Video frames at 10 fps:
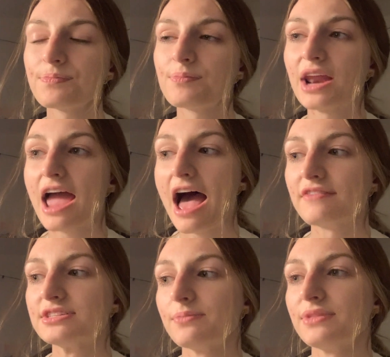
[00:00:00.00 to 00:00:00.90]
but I have
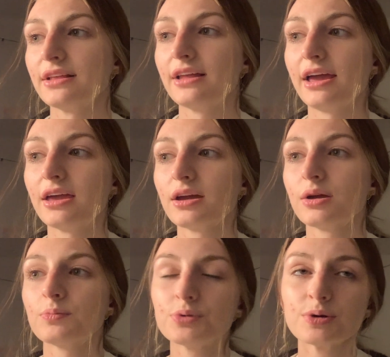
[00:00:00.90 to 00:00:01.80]
something like
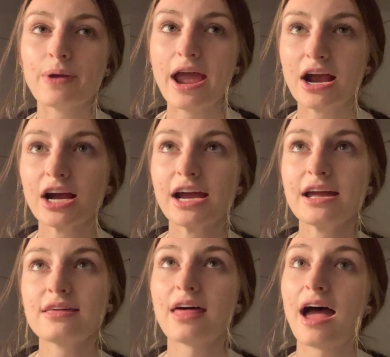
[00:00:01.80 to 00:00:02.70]

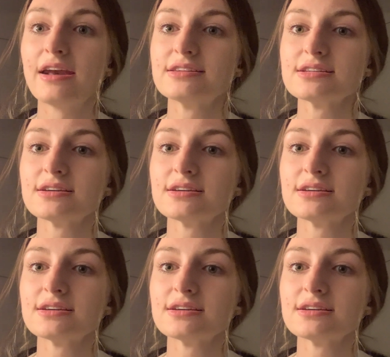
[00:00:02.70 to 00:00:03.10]
preparing that